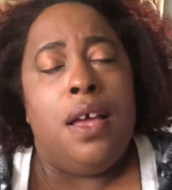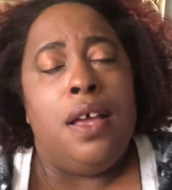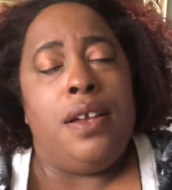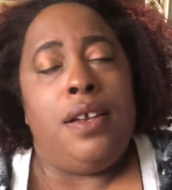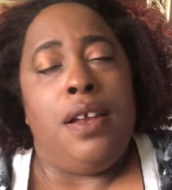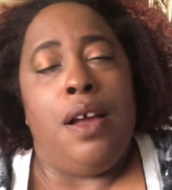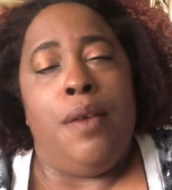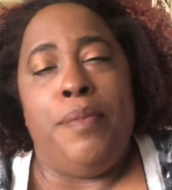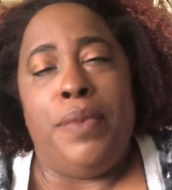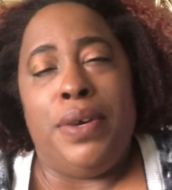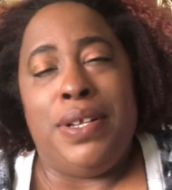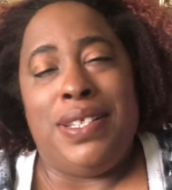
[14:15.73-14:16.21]

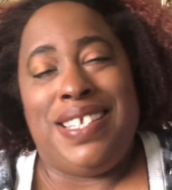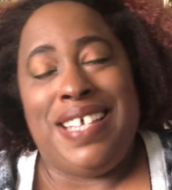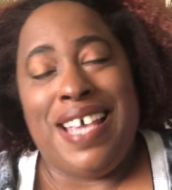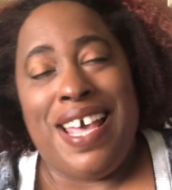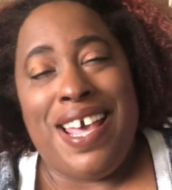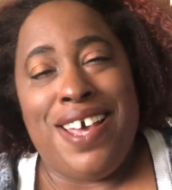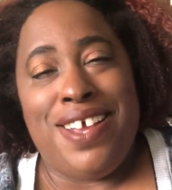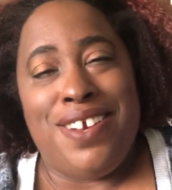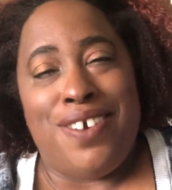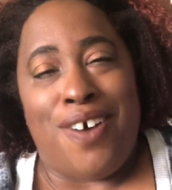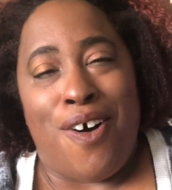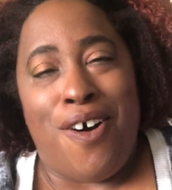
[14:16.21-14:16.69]
Number
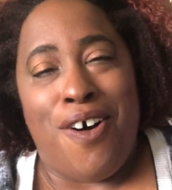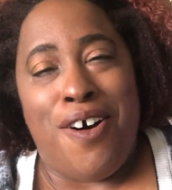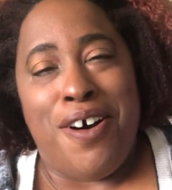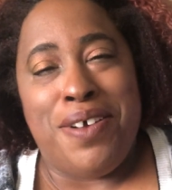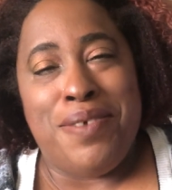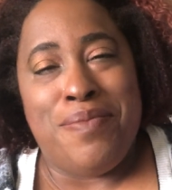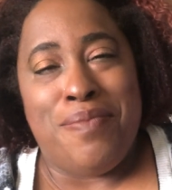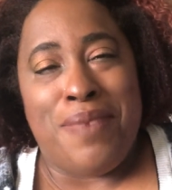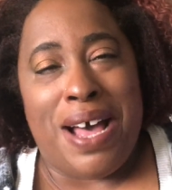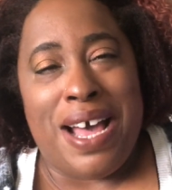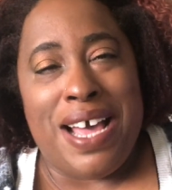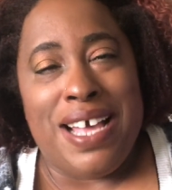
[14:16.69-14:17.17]
ten
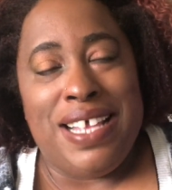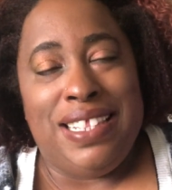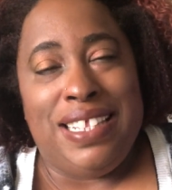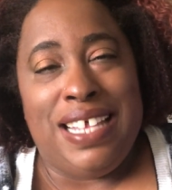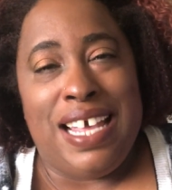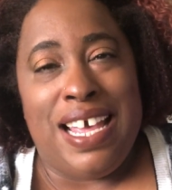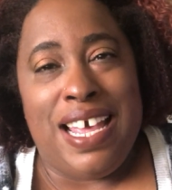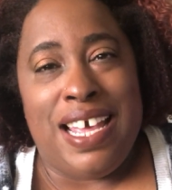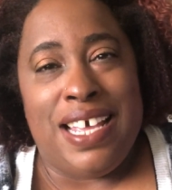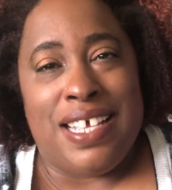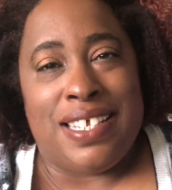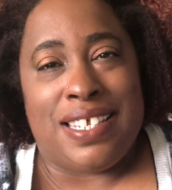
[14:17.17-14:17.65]
on my
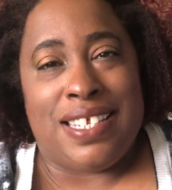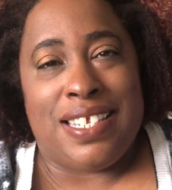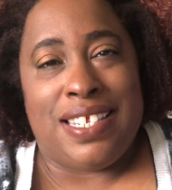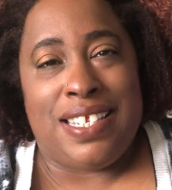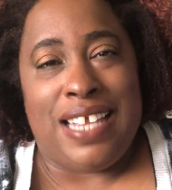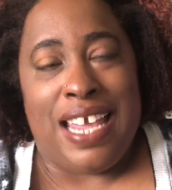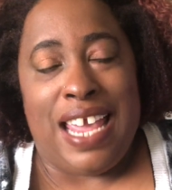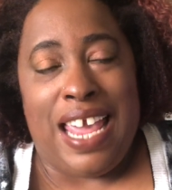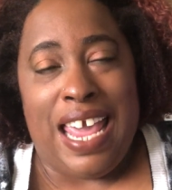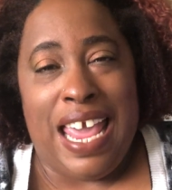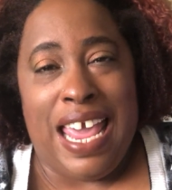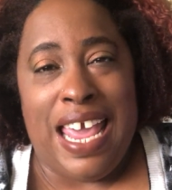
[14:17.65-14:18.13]

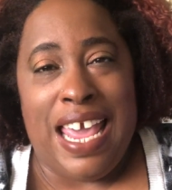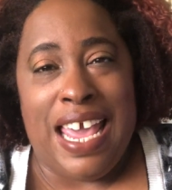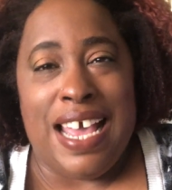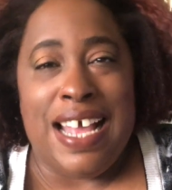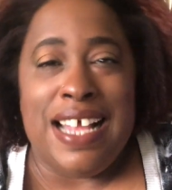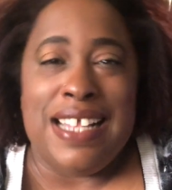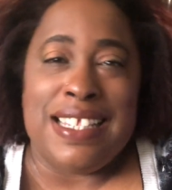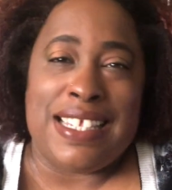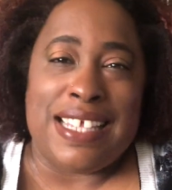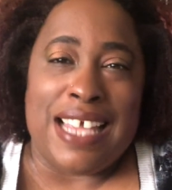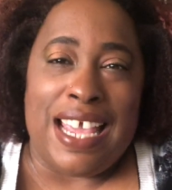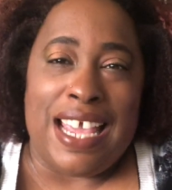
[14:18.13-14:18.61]
list. It